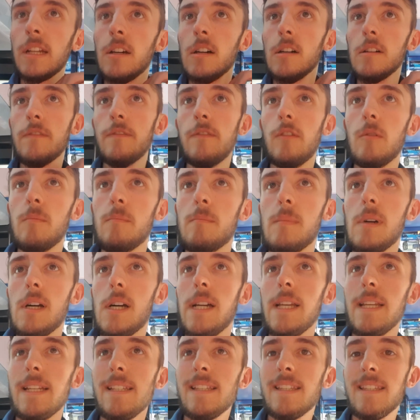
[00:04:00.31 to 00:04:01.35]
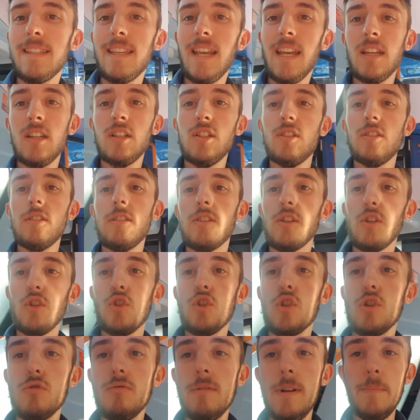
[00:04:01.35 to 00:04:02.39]
half on my second
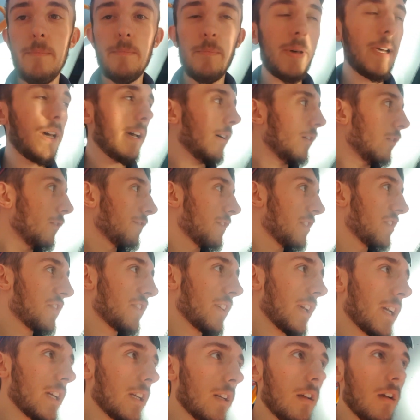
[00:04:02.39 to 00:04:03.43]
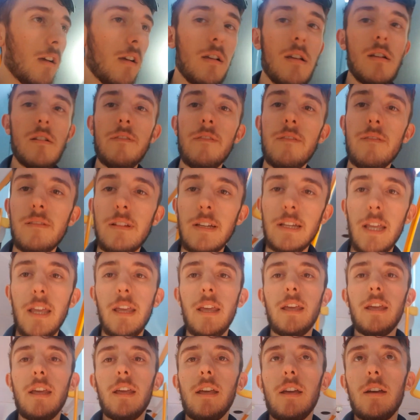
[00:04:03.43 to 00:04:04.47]
trip of the second half.
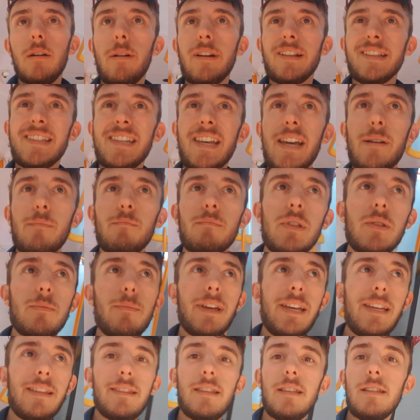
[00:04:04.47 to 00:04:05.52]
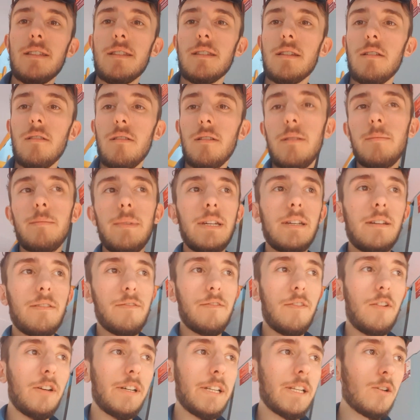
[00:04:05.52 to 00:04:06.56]
Back Thamesmead this time.
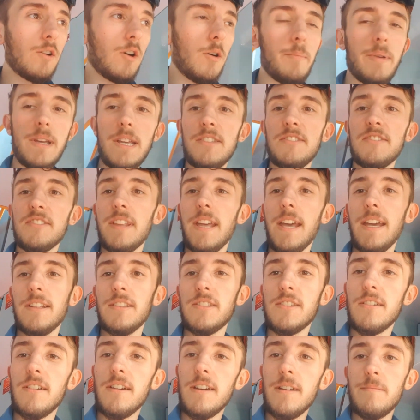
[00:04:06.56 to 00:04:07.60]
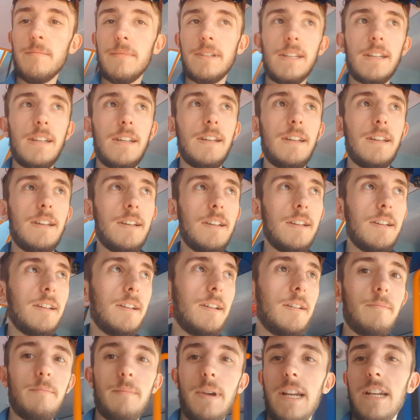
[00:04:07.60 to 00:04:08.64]
Finally got a bit of stand time.
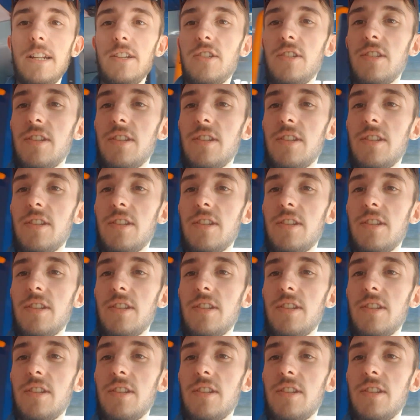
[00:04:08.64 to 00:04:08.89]
Managed